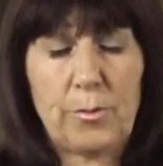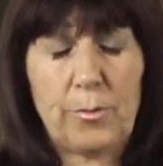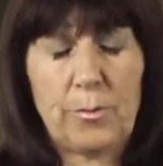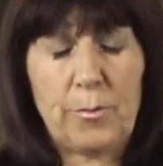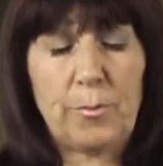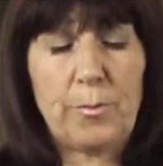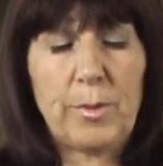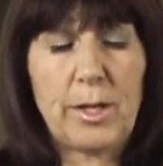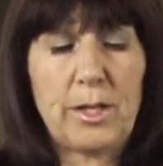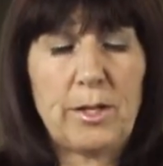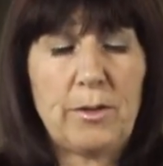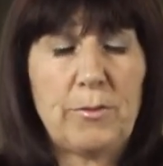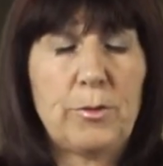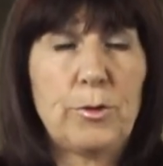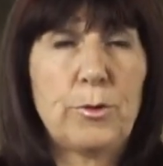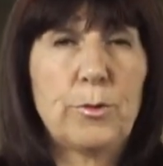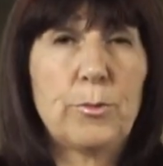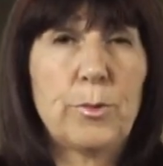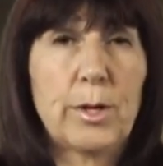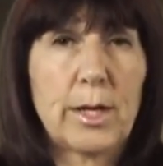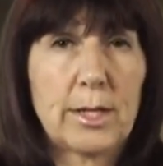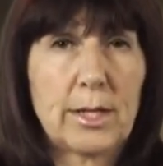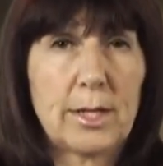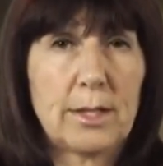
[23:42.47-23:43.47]
many of you will
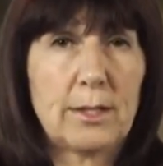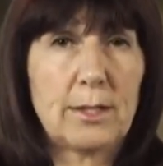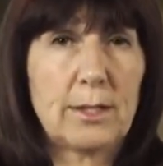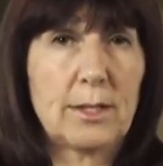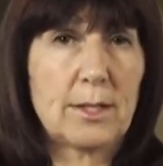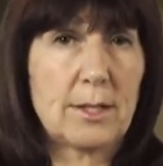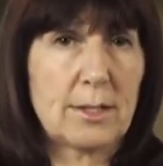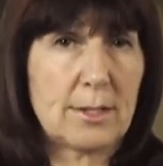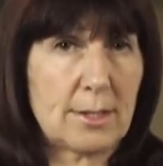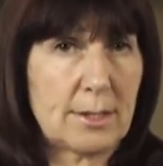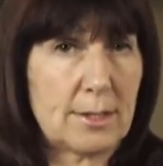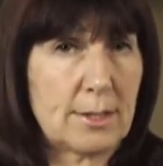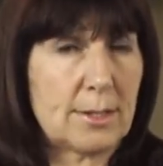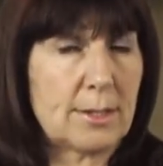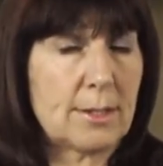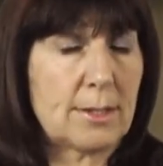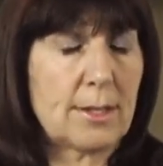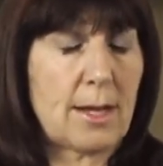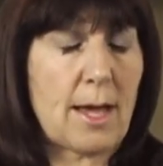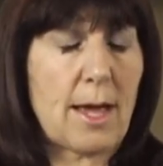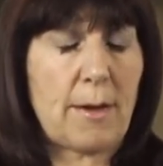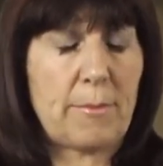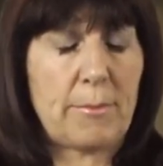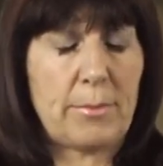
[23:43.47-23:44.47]
recognize
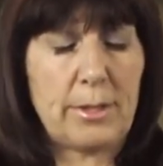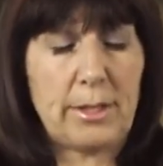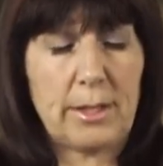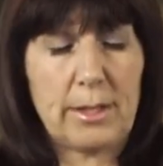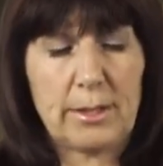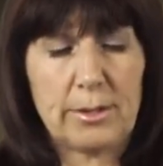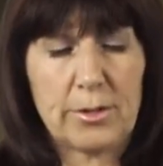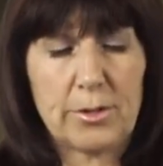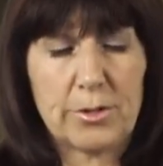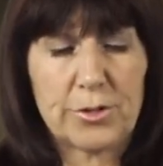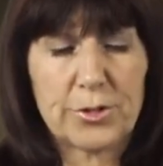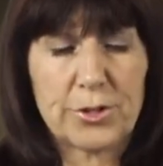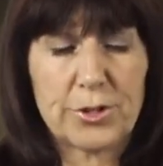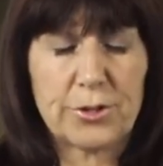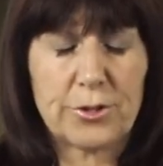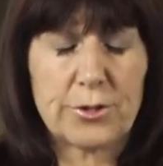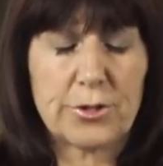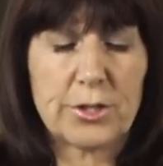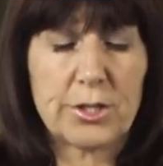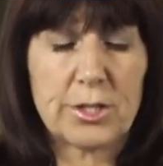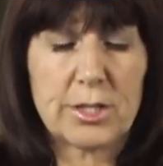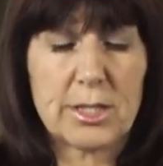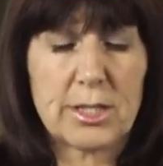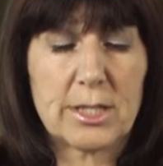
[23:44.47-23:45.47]
happening in our
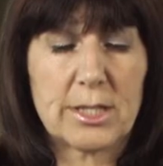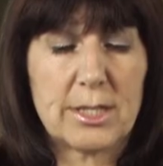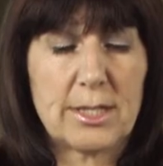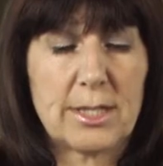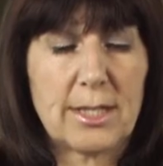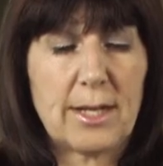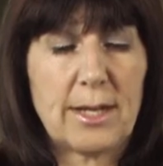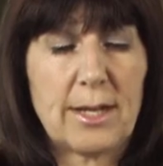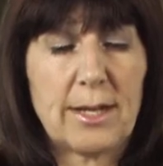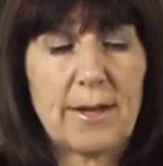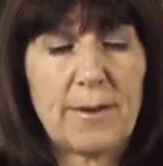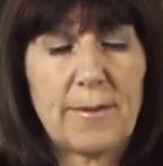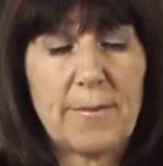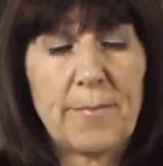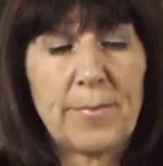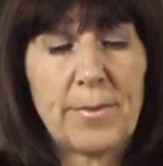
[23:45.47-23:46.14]
churches today.